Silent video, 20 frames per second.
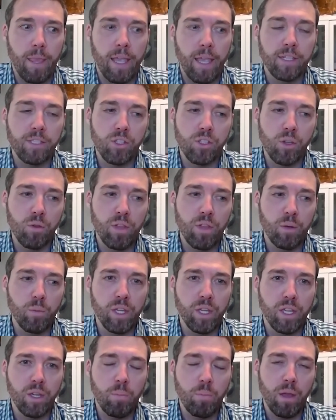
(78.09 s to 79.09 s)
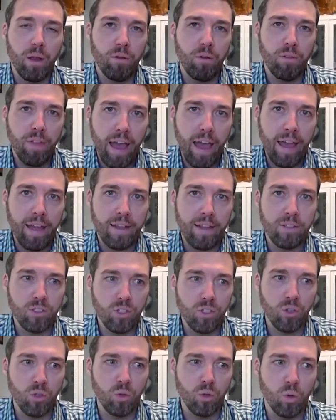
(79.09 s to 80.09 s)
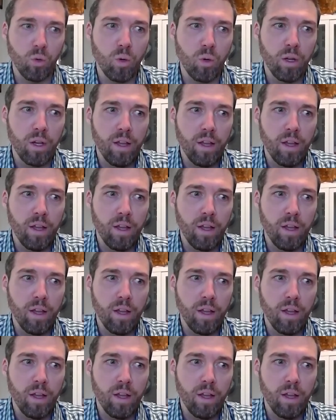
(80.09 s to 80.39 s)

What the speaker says: And so then we compare that to